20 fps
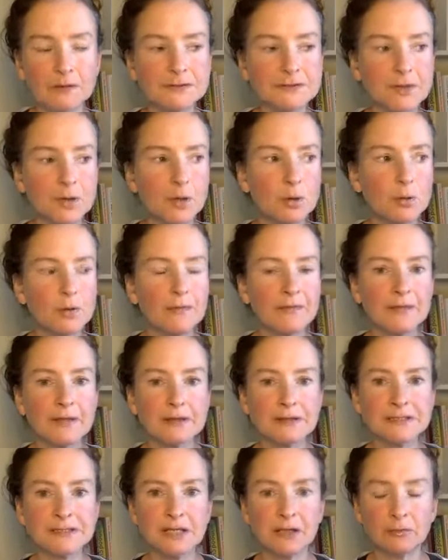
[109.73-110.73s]
So
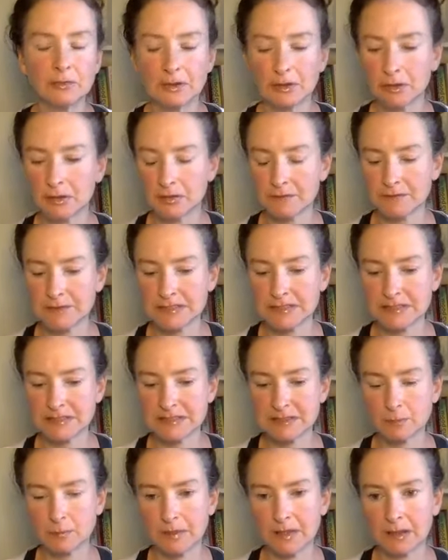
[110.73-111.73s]
the enteric nervous
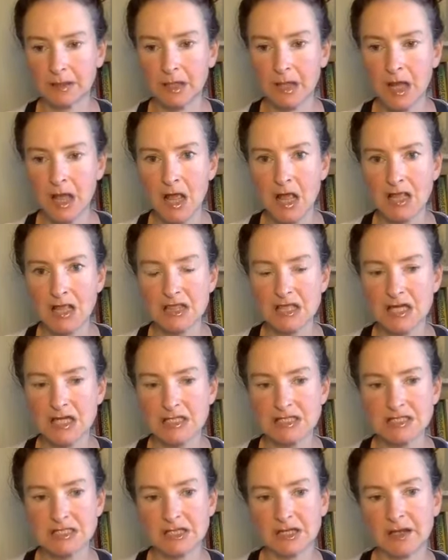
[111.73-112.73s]
system then,
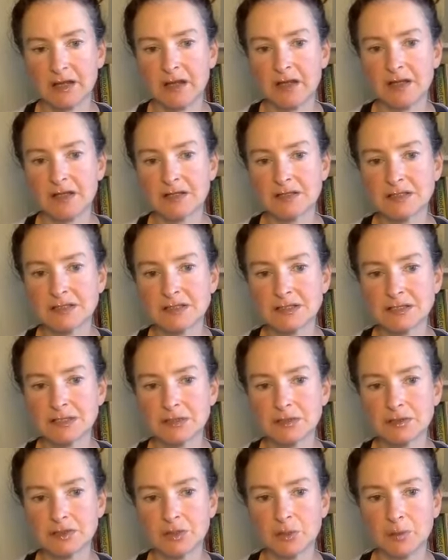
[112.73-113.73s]
that is
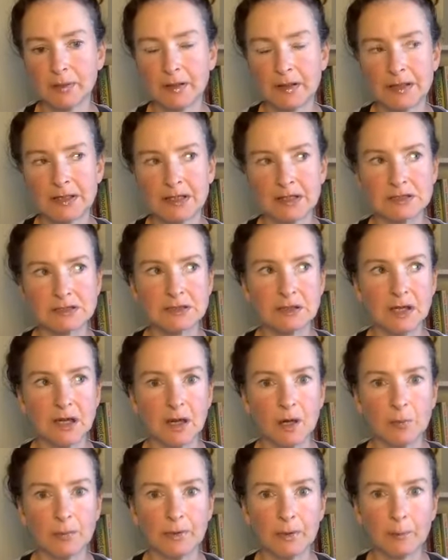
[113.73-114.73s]
doing things like
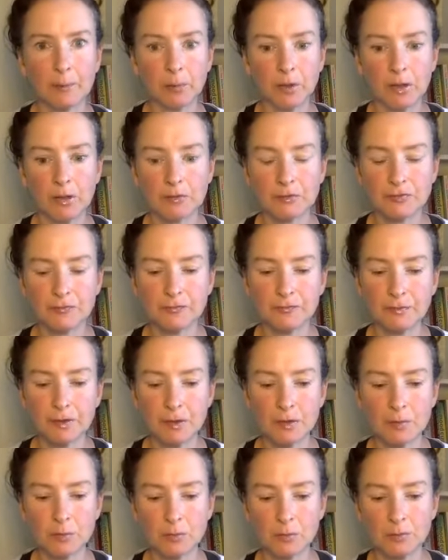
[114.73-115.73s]
helping blood
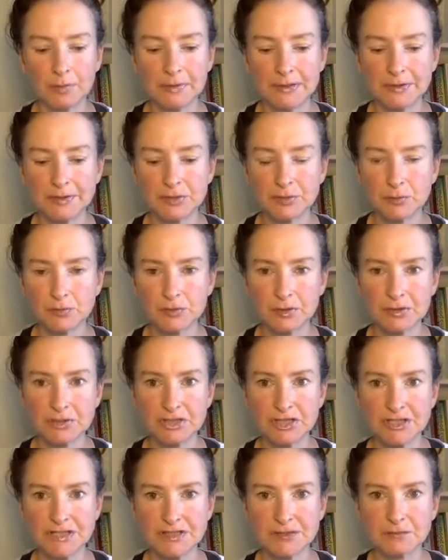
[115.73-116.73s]
flow properly to your
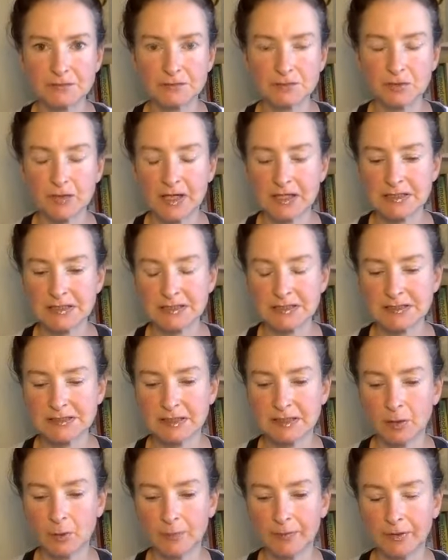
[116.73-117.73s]
digestive tract.
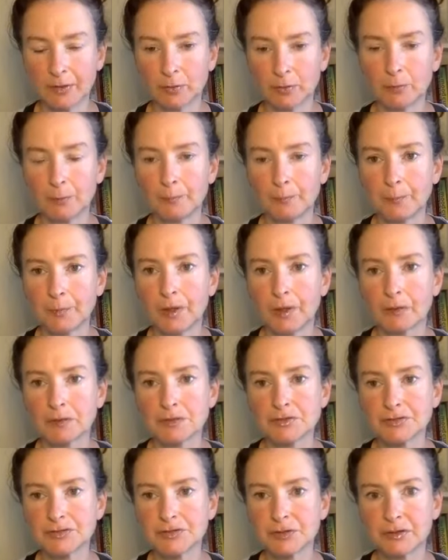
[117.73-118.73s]
It's helping your
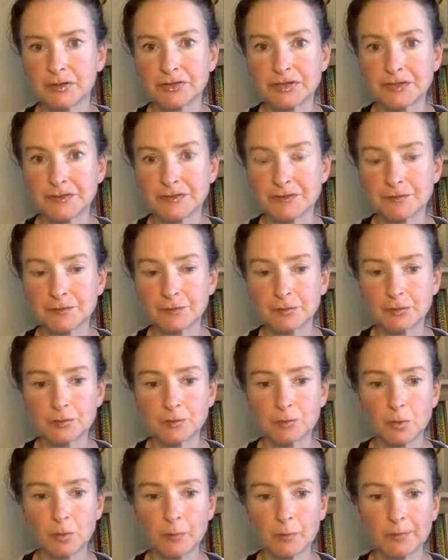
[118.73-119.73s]
gut to digest
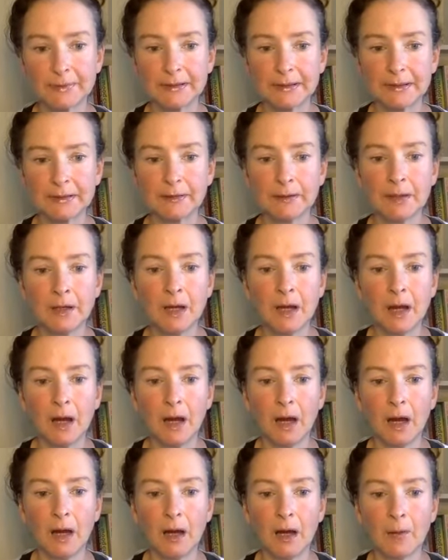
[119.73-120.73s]
food properly,
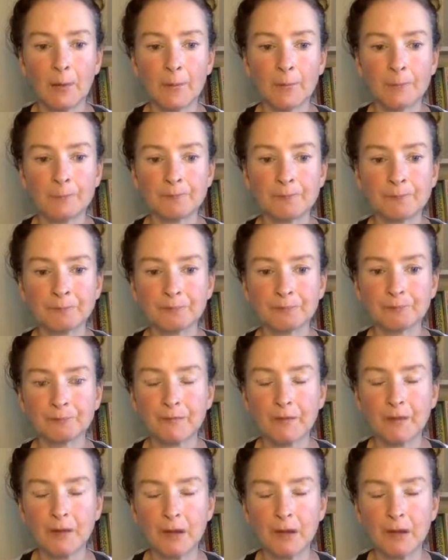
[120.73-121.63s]
and